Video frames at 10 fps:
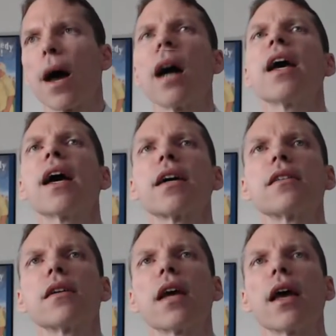I
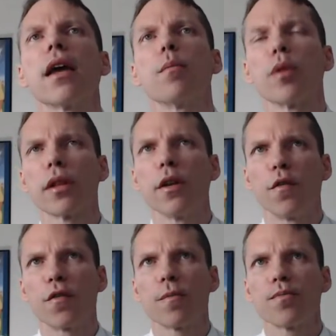had a
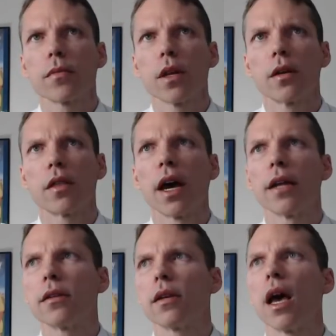belief
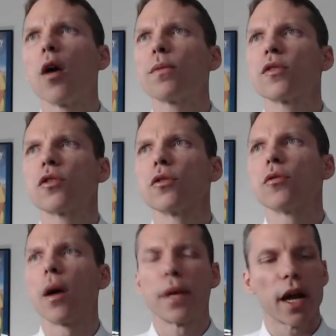that helped
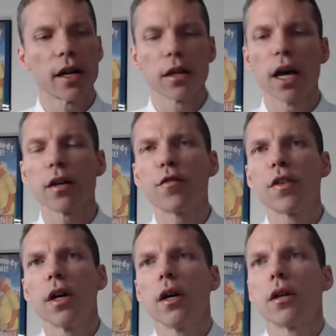to, I had a lot
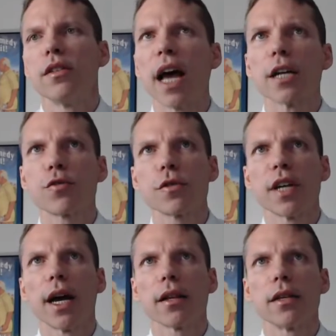of natural
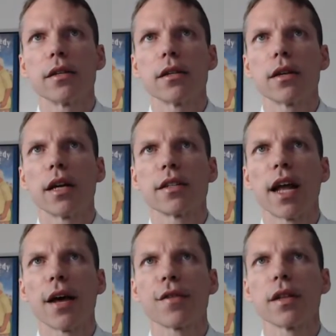talent as
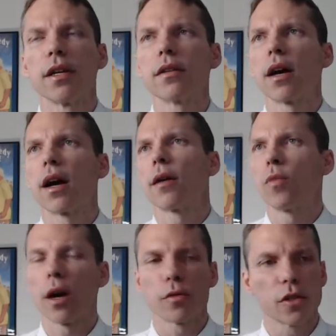an athlete.
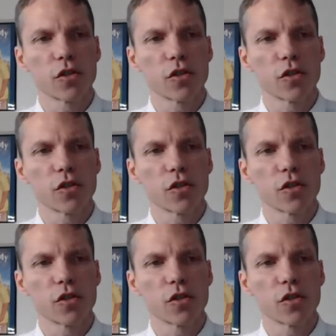I was